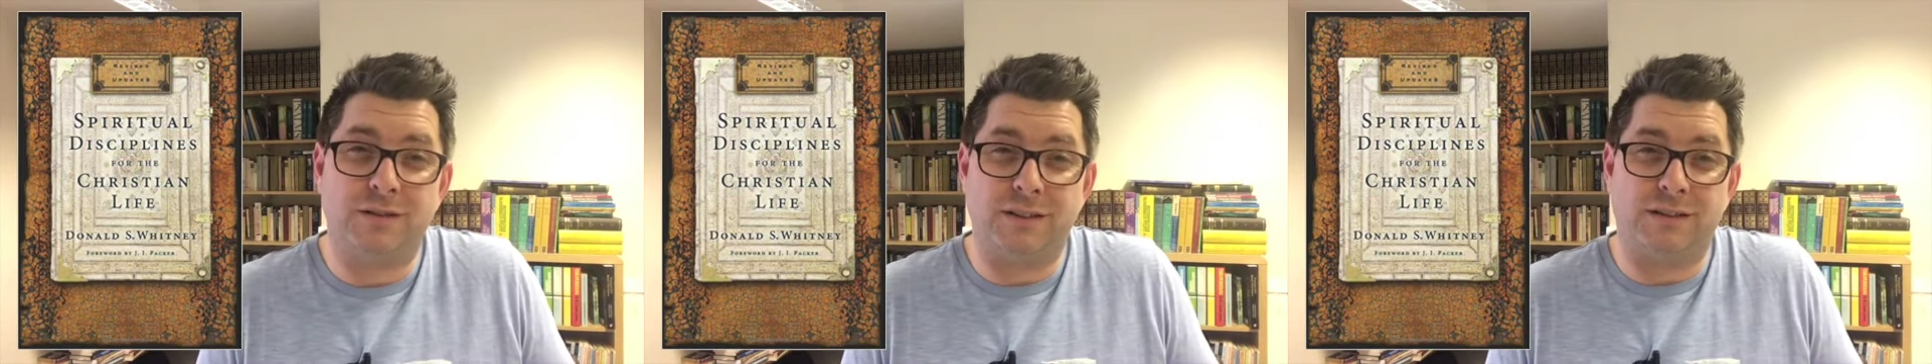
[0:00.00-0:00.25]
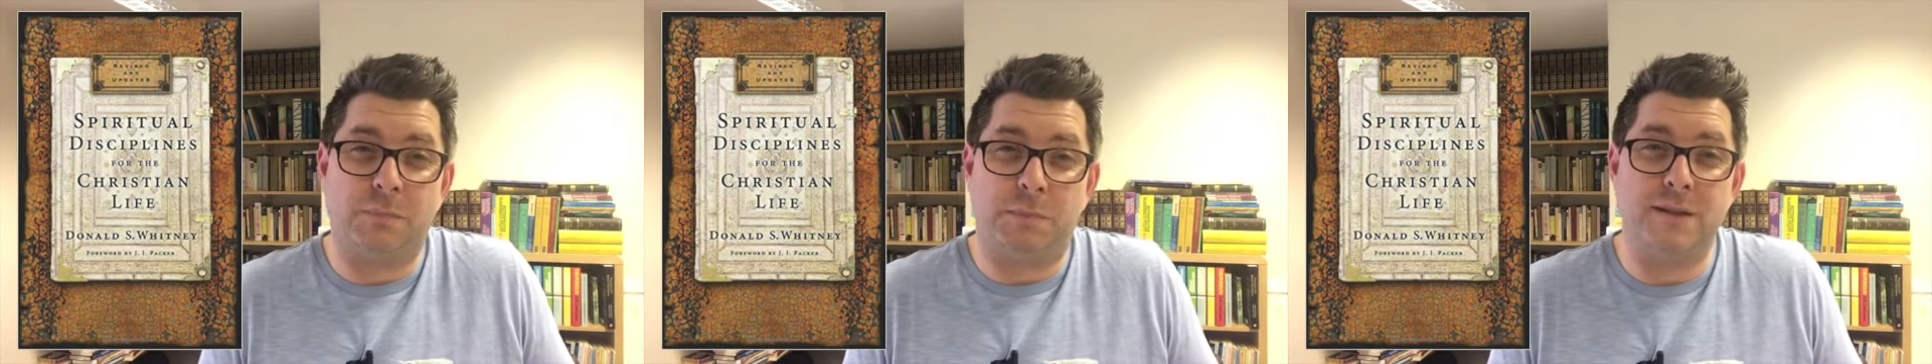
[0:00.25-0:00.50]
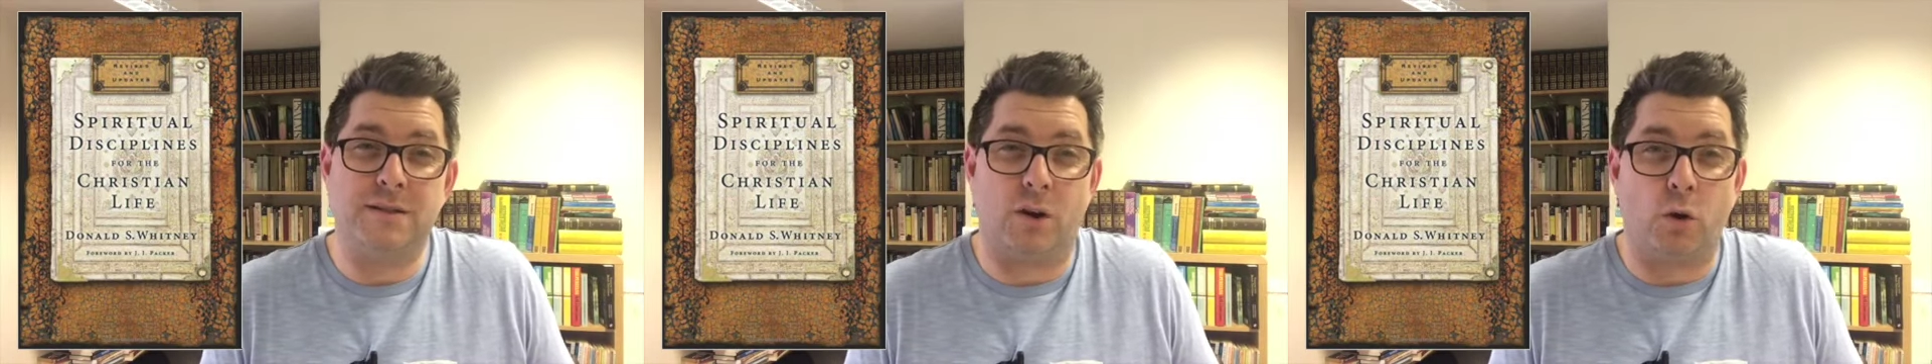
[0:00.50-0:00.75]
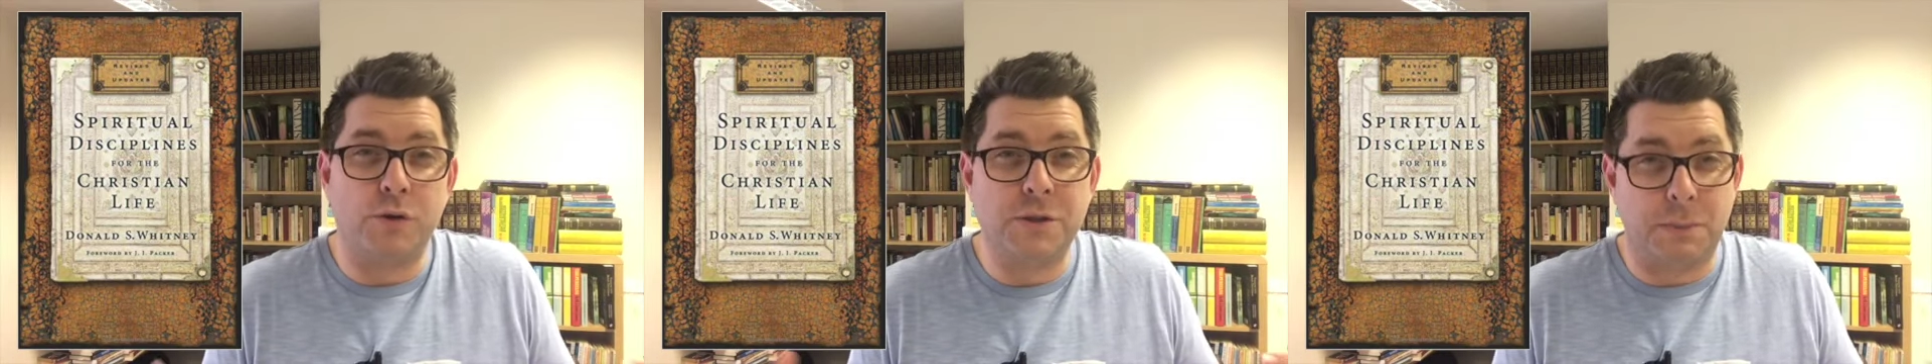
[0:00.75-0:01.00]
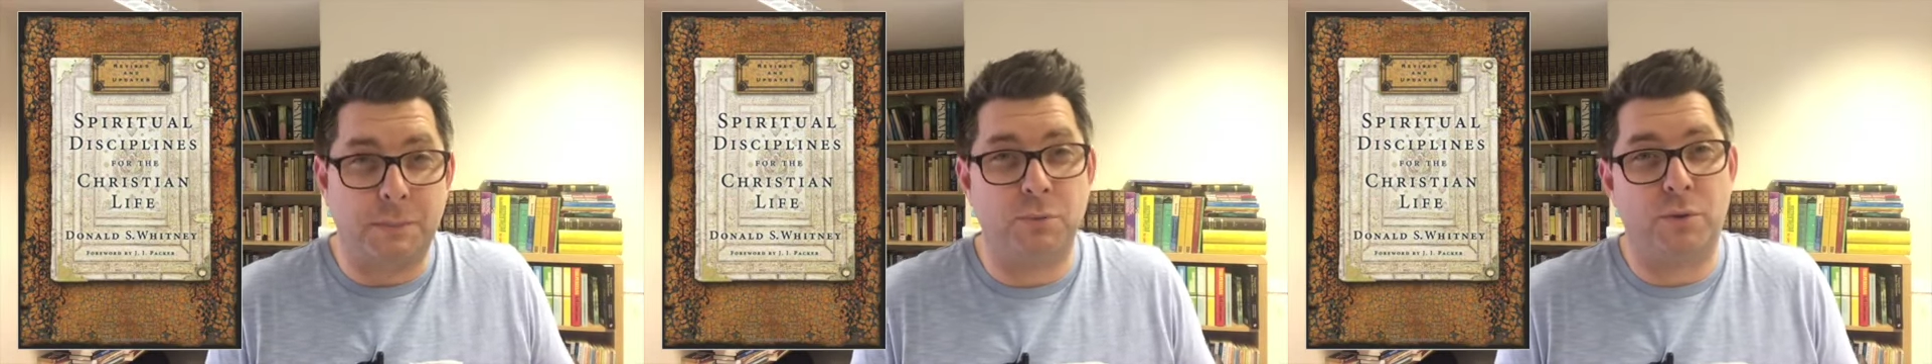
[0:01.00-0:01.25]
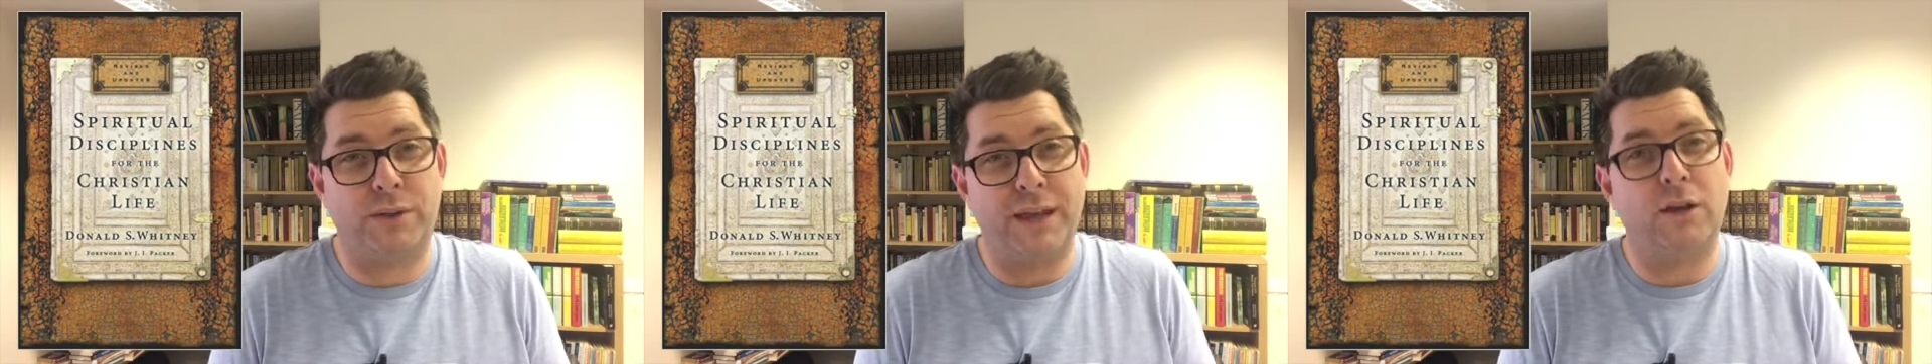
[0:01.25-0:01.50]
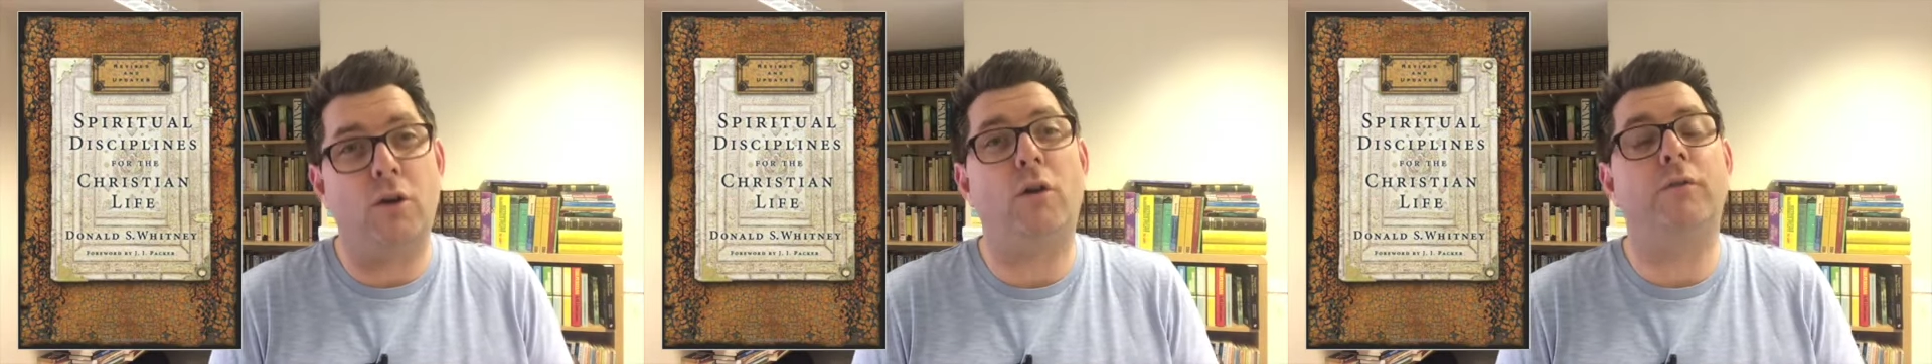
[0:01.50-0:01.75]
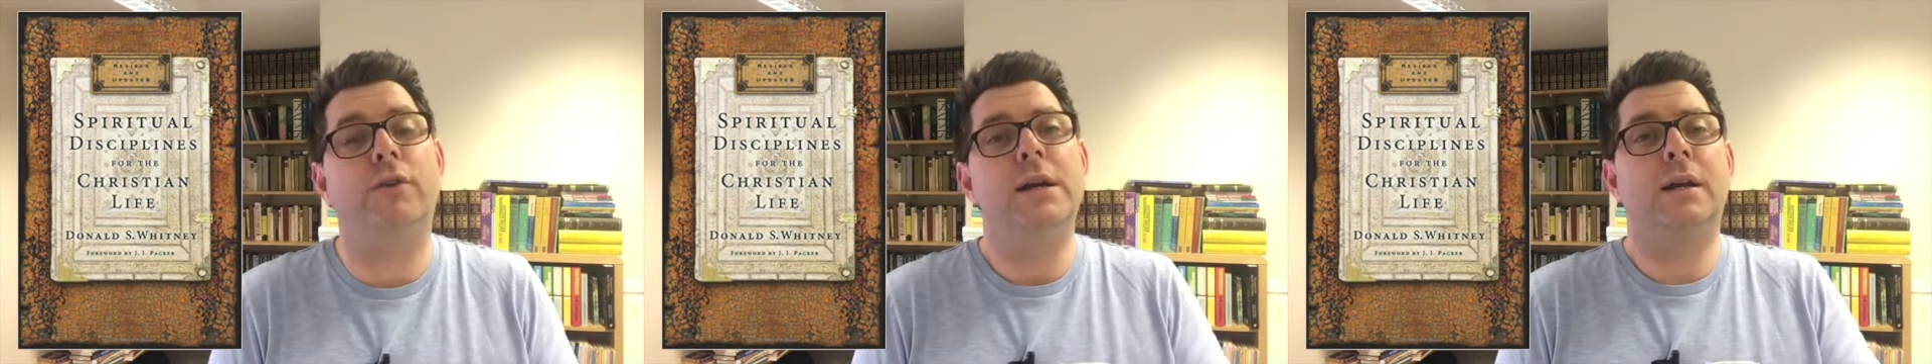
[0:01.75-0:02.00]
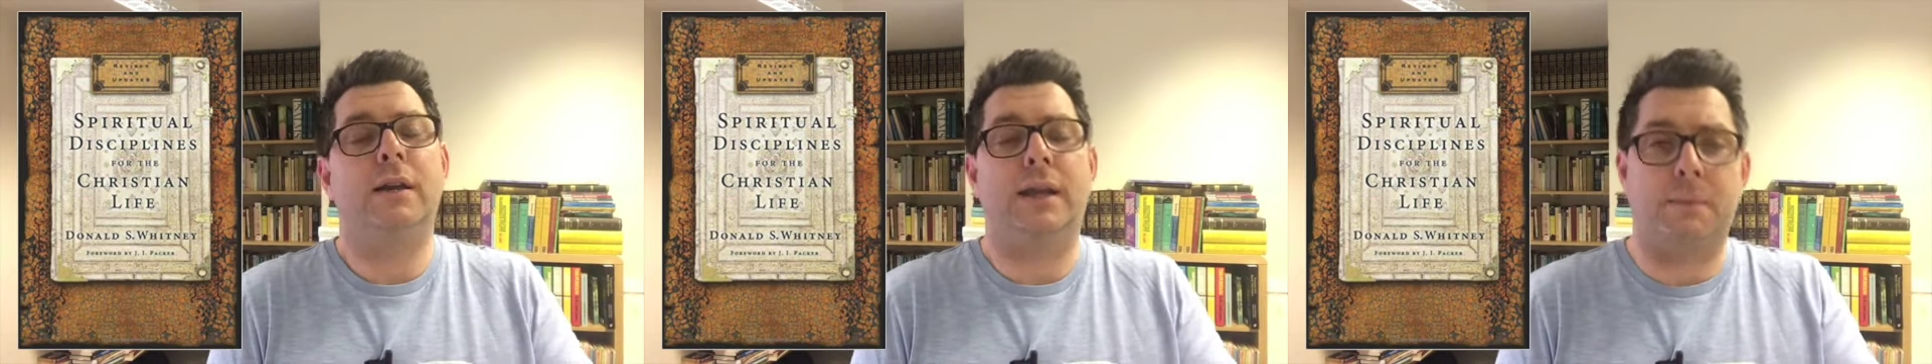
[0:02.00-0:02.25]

disciplines that lots of people would think of, like